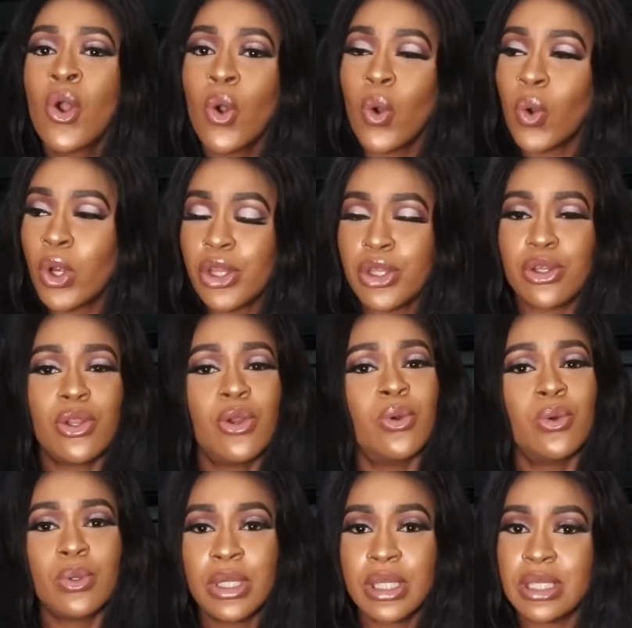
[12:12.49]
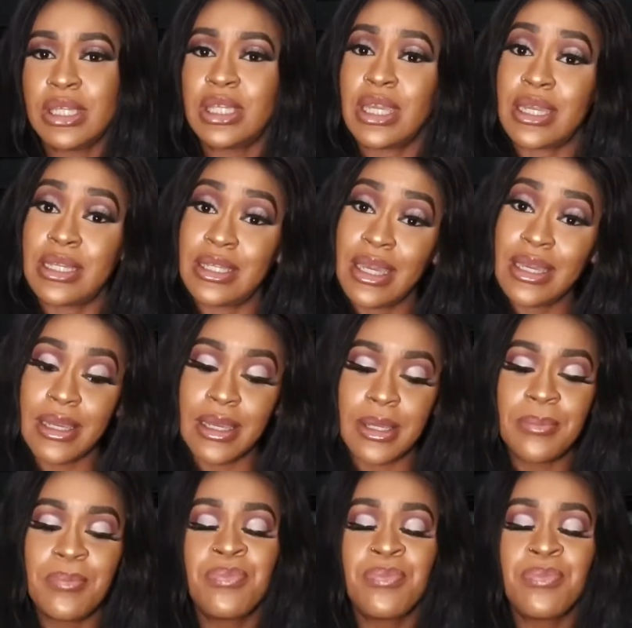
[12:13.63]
or, you know, yada yada yada,